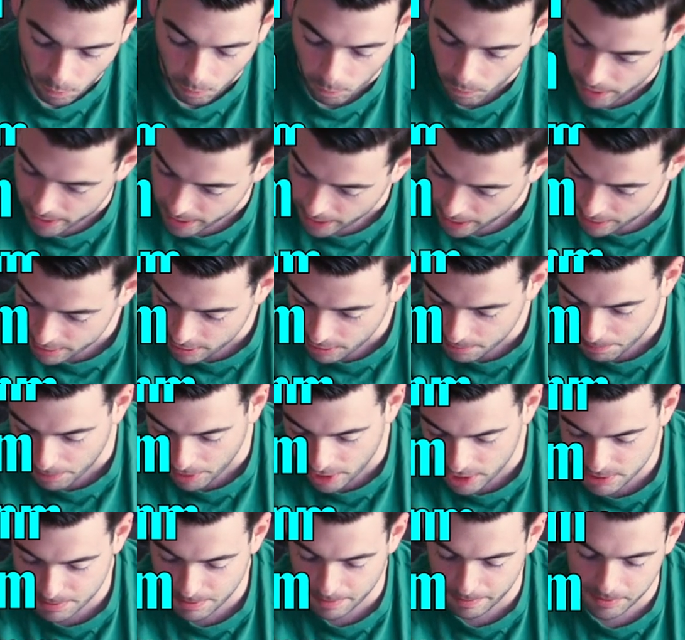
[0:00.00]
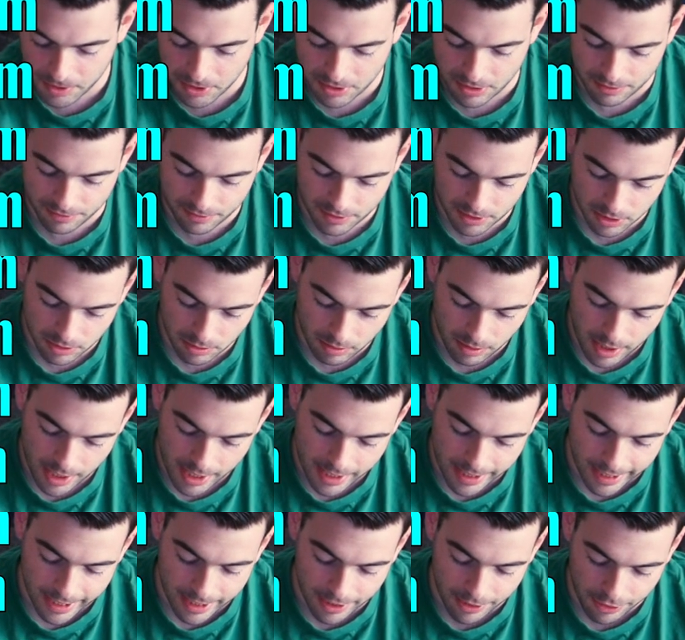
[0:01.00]
100 parts per million of
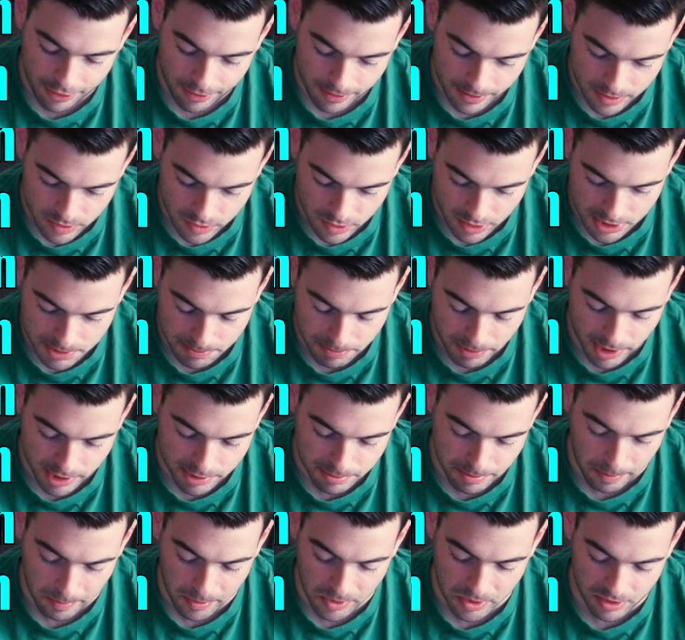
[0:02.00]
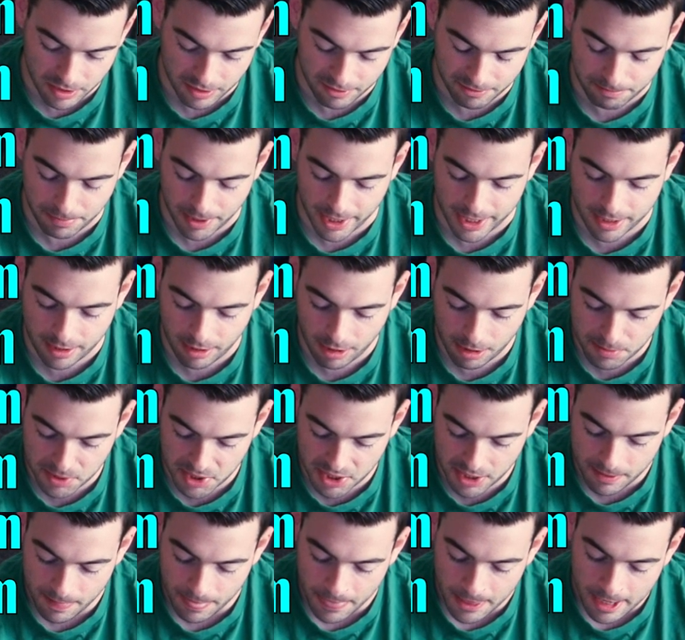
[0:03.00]
chloride, and 36 parts per million of
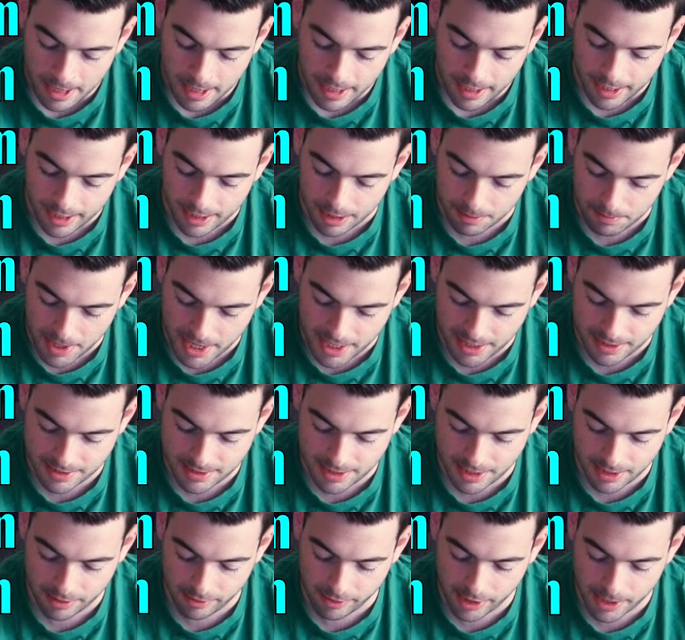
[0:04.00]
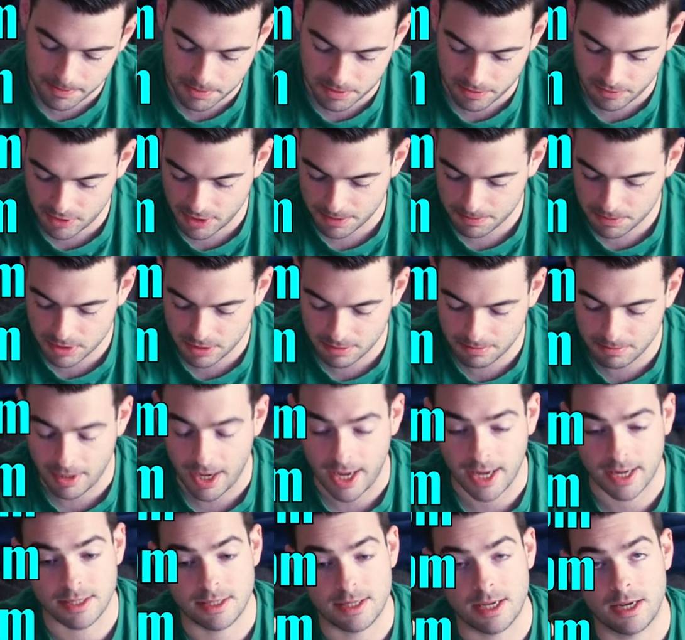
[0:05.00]
bicarbonate and I'm adding 10 grams of gypsum
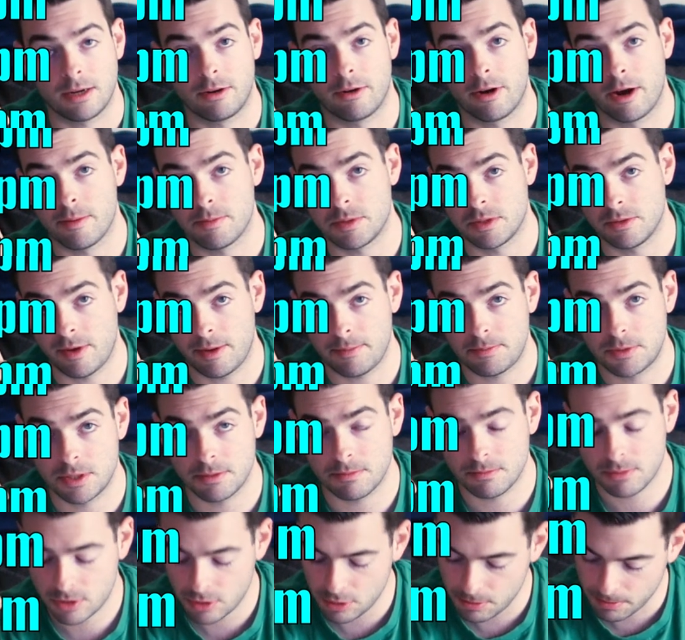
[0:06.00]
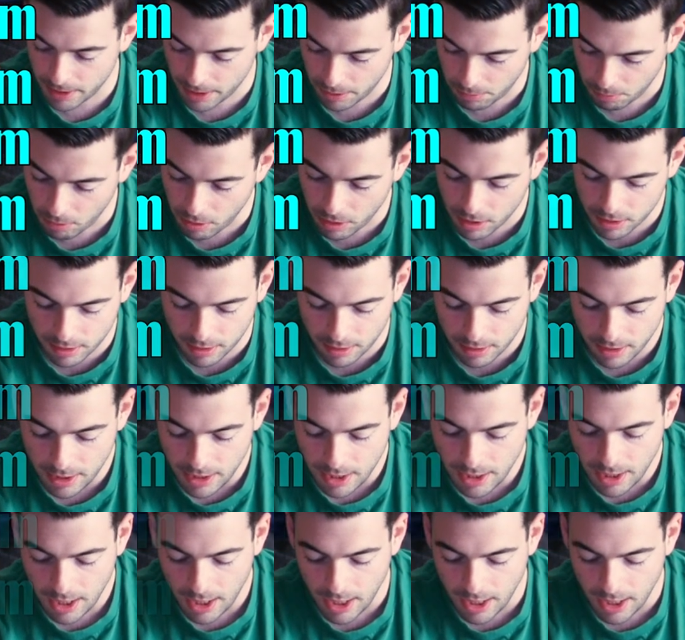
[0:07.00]
and 10 grams of Epsom to my water.